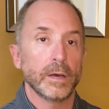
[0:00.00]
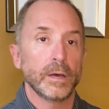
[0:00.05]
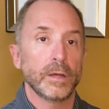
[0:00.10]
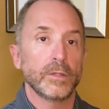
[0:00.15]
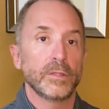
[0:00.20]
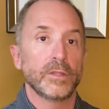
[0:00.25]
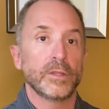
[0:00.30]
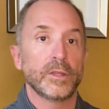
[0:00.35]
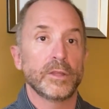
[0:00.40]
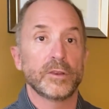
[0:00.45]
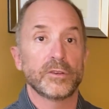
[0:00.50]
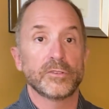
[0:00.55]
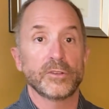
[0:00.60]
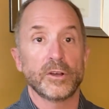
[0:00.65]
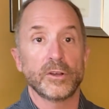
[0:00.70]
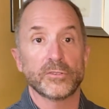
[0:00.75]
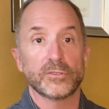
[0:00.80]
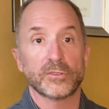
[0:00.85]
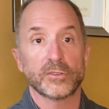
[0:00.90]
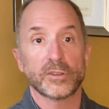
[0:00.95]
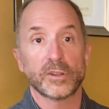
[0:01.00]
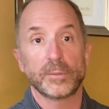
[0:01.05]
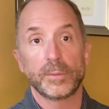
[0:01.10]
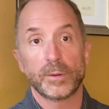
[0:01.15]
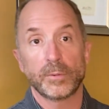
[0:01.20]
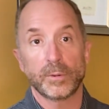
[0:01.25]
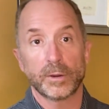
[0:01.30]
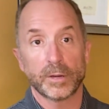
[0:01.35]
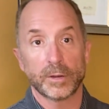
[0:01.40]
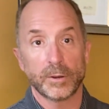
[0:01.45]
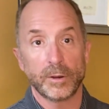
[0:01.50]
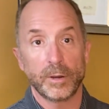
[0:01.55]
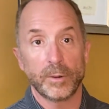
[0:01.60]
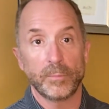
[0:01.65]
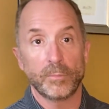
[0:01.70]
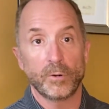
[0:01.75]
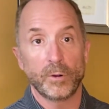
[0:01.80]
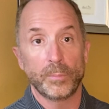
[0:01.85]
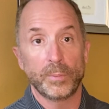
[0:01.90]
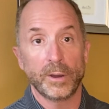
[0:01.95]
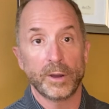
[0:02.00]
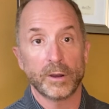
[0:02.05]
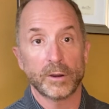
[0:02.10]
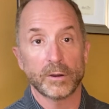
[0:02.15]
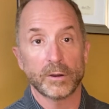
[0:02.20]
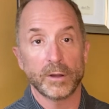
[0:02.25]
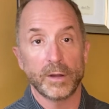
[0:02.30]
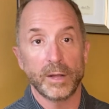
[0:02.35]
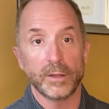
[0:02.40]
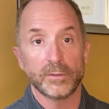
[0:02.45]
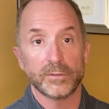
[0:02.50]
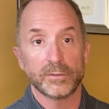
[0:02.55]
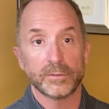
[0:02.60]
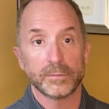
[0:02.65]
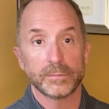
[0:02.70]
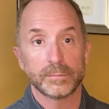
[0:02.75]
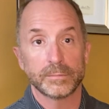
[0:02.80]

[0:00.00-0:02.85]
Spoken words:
Then there's also going to be repair costs.